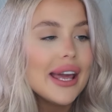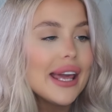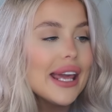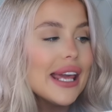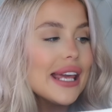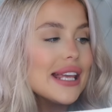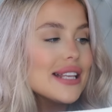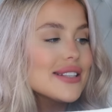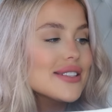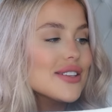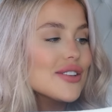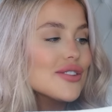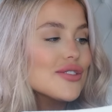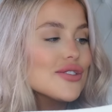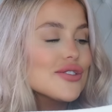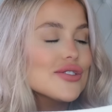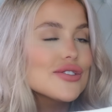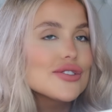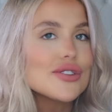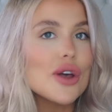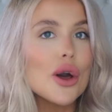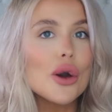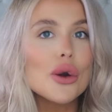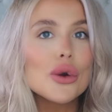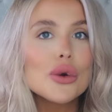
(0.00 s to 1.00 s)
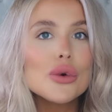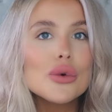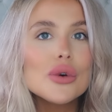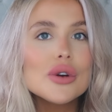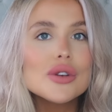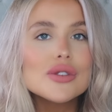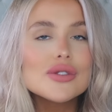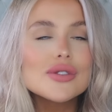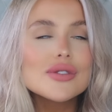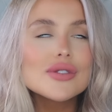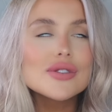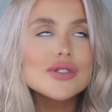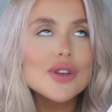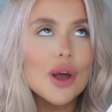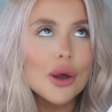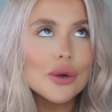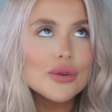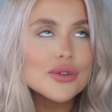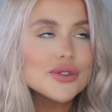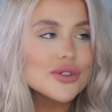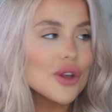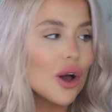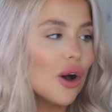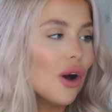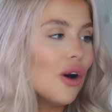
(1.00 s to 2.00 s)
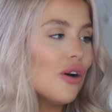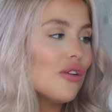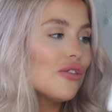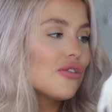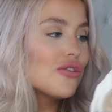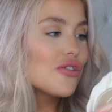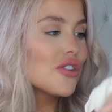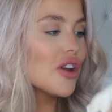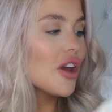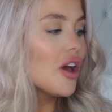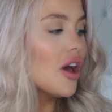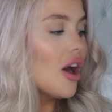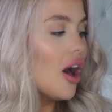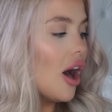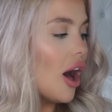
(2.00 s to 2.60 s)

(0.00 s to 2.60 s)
It's so, so soft.